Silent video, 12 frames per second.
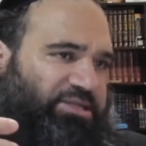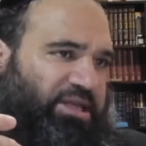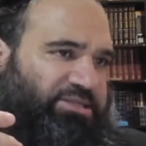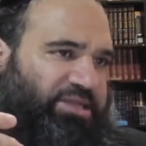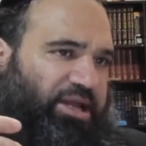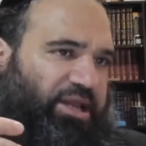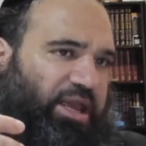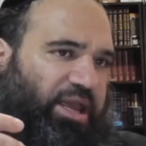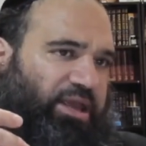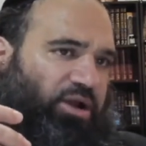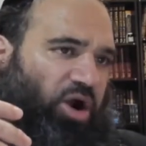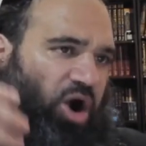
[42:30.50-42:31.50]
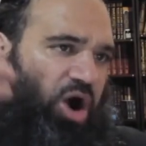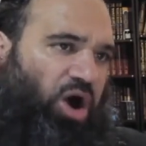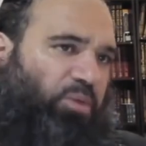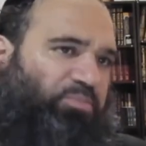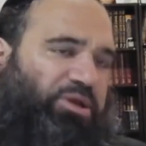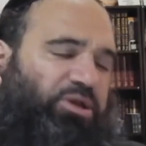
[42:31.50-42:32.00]
it's not a
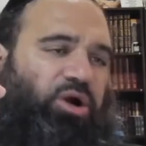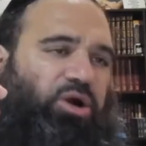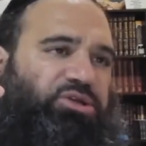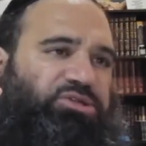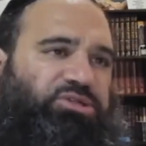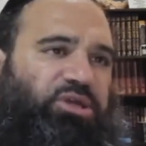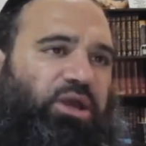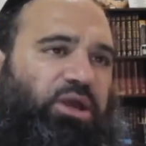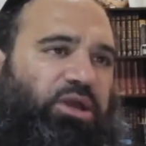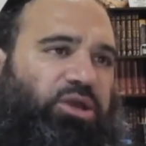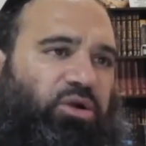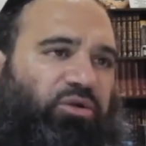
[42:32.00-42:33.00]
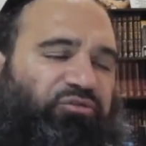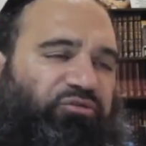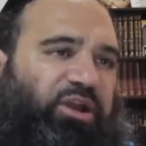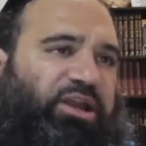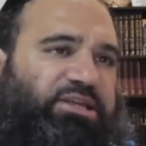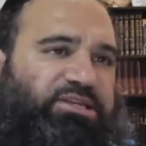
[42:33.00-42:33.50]
awe because you're
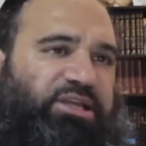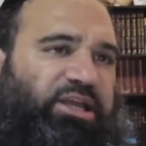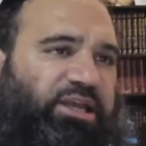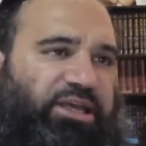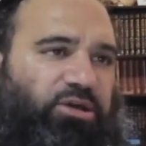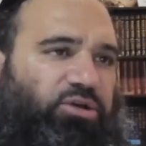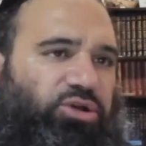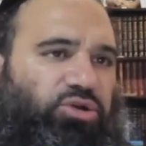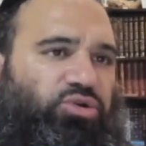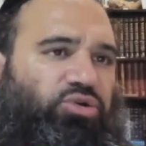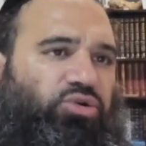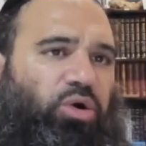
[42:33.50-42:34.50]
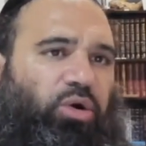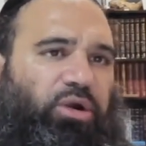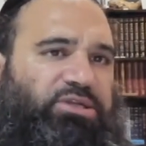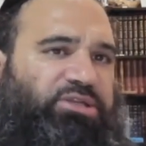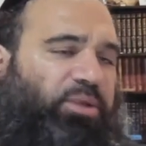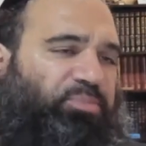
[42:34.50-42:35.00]
afraid he's going to kill you or
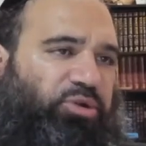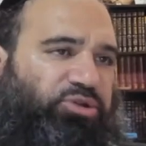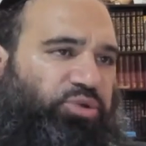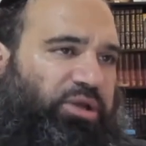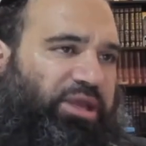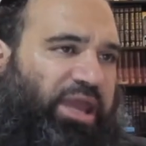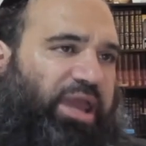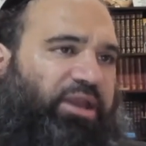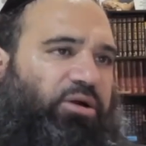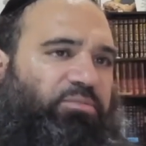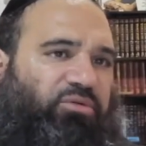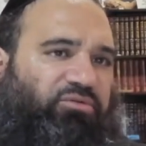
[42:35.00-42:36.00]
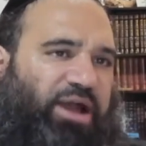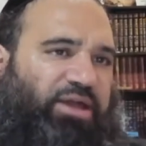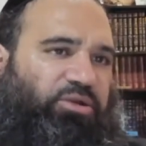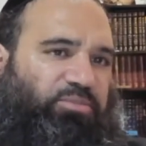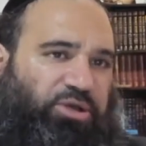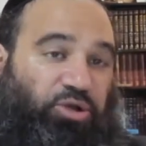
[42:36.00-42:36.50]
he's going to put you in Gehenna, but
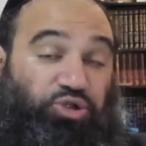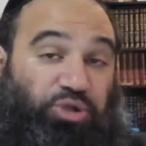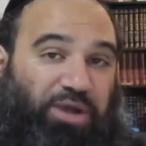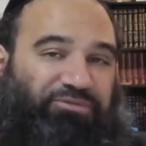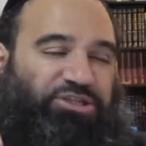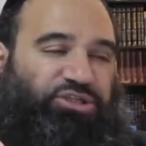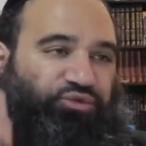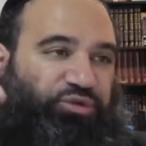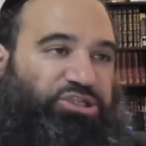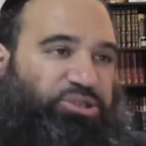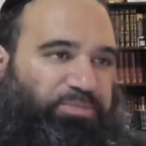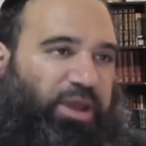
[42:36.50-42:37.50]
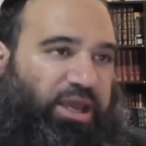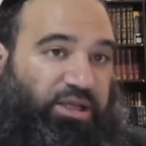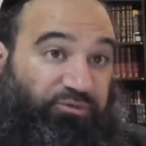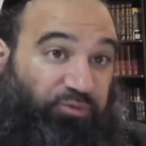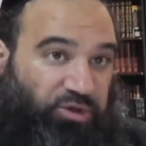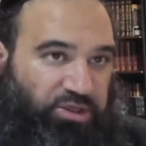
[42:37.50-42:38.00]
rather because you have this
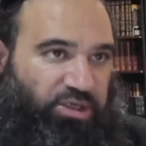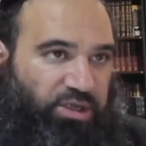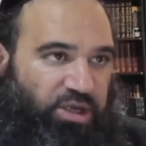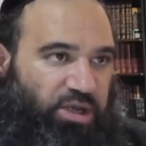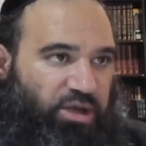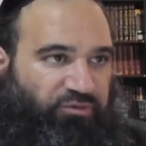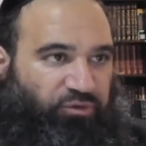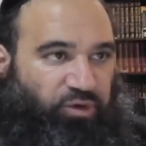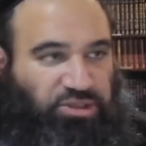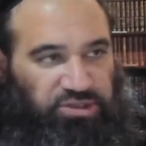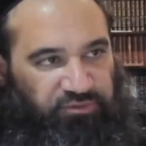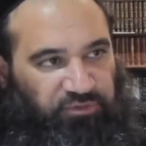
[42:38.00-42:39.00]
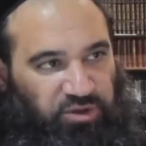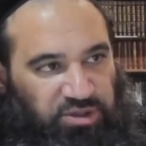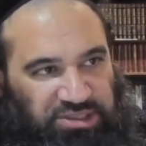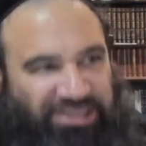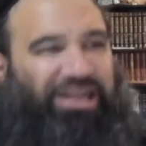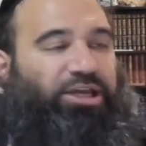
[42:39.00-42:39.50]
respect for his
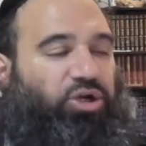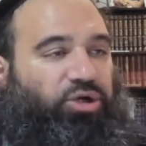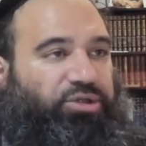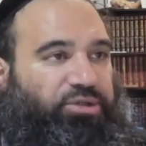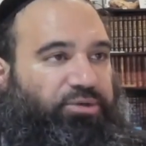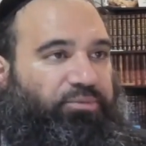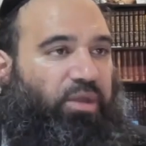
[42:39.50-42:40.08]
kinghood.